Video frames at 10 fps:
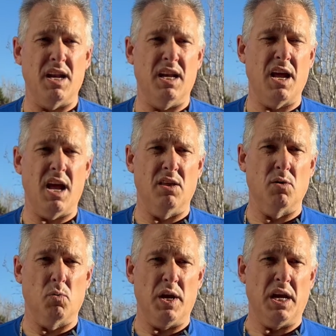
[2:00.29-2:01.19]
any day of
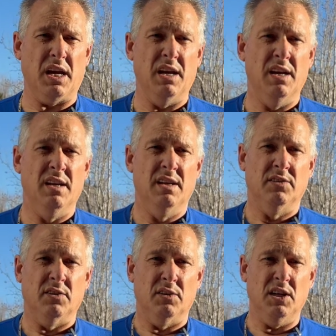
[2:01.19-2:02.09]
the week.
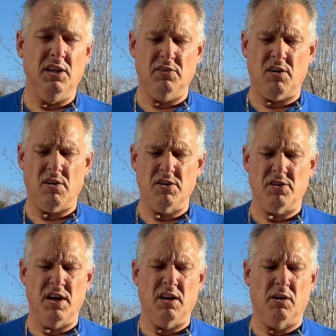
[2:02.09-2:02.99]
So these are
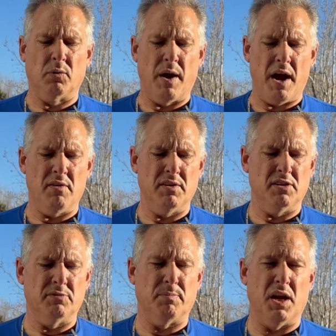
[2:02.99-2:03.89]
still around.
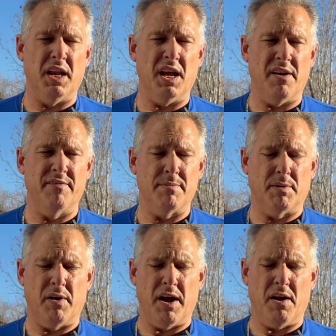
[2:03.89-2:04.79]
There's plenty of them
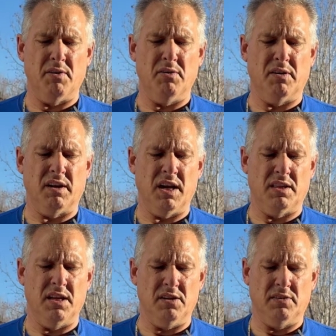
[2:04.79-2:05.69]
around. You can get
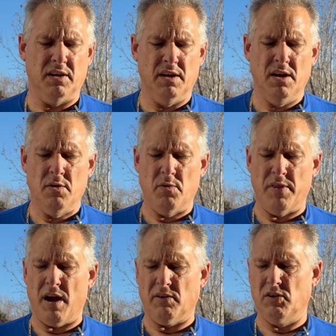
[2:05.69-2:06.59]
these
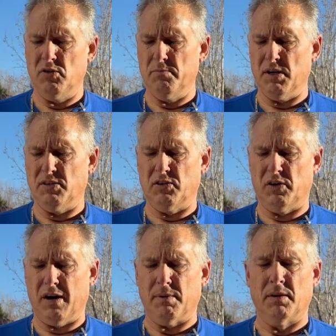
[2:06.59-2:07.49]
without too much
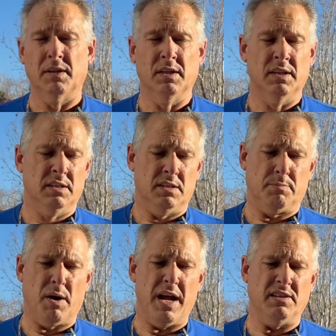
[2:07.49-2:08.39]
trouble. The
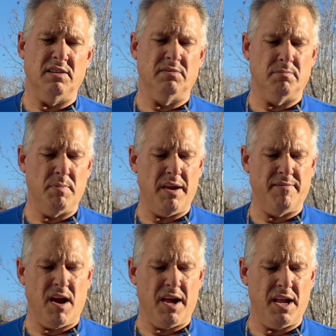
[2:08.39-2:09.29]
prices may
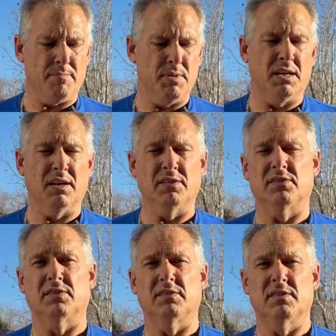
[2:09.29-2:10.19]
have gone up
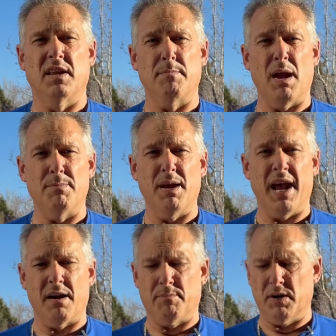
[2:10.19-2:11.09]
because they may be
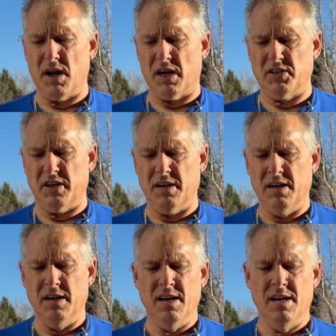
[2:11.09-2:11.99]
out of production,
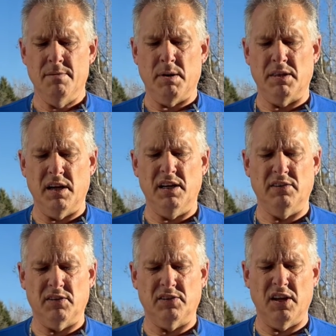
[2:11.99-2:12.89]
but
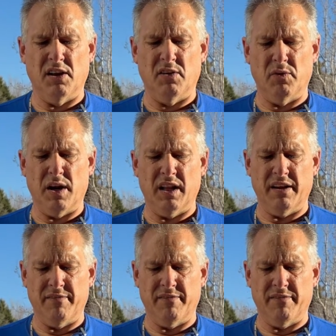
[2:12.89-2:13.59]
these are still readily